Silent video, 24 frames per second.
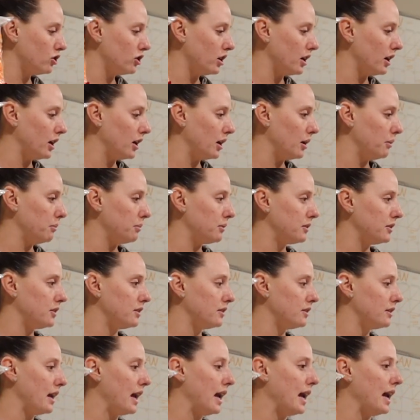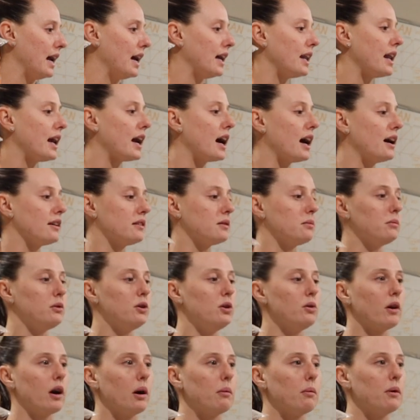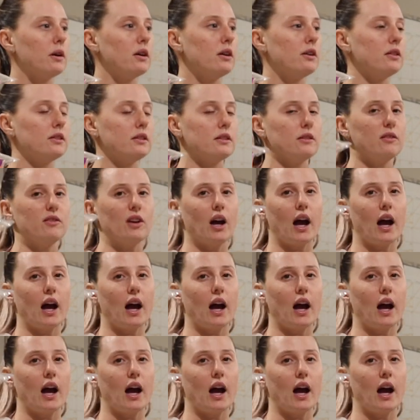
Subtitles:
chips and I got some cucumbers.